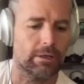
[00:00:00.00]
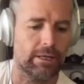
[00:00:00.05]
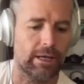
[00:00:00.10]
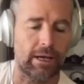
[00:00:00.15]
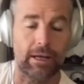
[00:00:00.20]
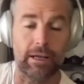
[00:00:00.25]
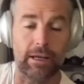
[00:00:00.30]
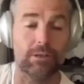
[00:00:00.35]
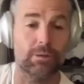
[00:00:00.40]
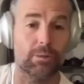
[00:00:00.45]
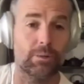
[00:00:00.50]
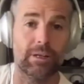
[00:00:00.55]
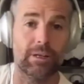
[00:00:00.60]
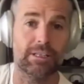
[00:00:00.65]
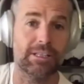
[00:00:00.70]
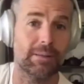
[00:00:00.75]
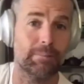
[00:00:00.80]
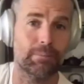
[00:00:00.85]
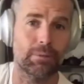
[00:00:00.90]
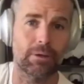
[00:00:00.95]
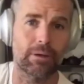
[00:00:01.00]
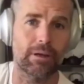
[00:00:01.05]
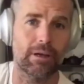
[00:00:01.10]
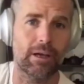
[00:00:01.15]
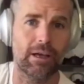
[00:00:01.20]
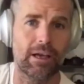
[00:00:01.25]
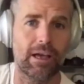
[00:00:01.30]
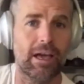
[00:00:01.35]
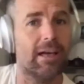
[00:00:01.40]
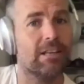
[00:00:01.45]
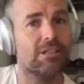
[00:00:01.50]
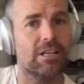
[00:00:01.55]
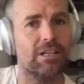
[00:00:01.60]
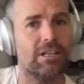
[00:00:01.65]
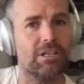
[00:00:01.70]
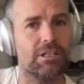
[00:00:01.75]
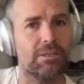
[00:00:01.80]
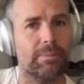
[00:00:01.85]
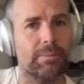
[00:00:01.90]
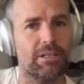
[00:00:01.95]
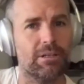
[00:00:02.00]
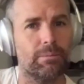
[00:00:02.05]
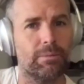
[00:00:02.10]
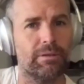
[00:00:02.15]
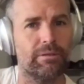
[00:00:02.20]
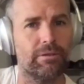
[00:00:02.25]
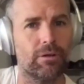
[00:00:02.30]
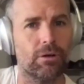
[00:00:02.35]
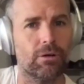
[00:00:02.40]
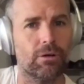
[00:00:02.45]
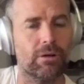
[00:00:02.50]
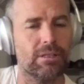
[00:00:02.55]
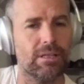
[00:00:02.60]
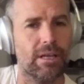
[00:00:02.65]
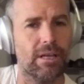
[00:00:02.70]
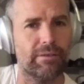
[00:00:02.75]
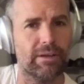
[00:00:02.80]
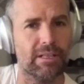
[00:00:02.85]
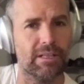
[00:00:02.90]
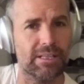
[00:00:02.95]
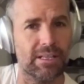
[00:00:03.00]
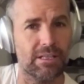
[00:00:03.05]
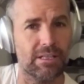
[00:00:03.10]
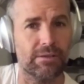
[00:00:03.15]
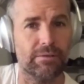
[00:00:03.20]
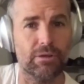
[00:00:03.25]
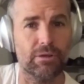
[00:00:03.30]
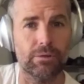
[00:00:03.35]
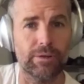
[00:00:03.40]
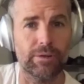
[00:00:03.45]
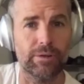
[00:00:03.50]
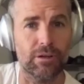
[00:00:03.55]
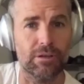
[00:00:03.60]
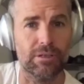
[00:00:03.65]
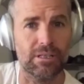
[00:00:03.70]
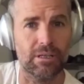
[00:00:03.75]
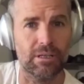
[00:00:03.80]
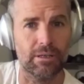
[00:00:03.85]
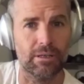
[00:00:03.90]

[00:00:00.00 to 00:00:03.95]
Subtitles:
it's really simple. As I just mentioned before, it's having a sense of curiosity.